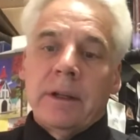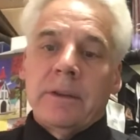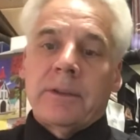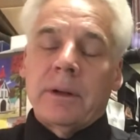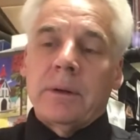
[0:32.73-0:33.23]

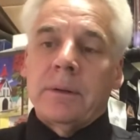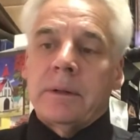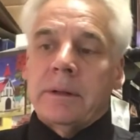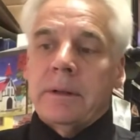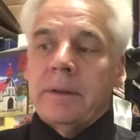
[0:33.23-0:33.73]
So
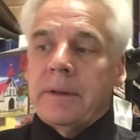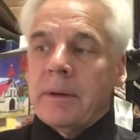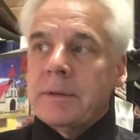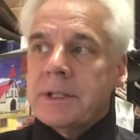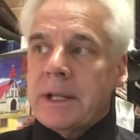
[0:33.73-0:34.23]

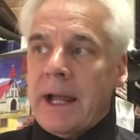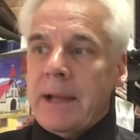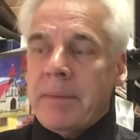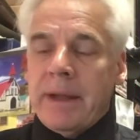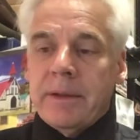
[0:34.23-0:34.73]
there was a
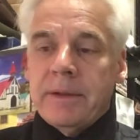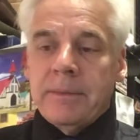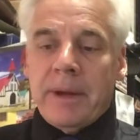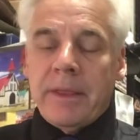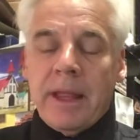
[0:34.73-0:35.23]
guy by
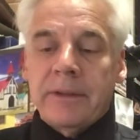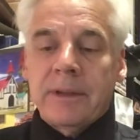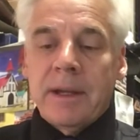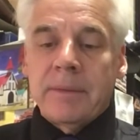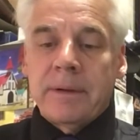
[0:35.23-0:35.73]
the
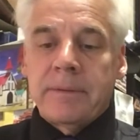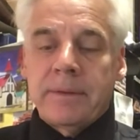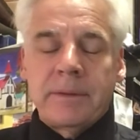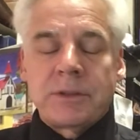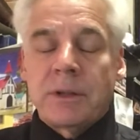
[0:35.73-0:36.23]
last name of
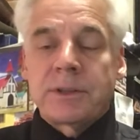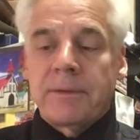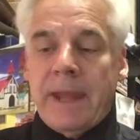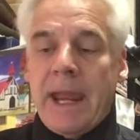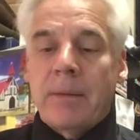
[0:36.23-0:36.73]

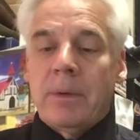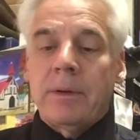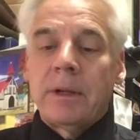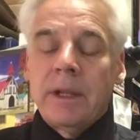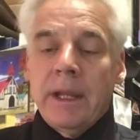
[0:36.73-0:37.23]
Joseph Campbell,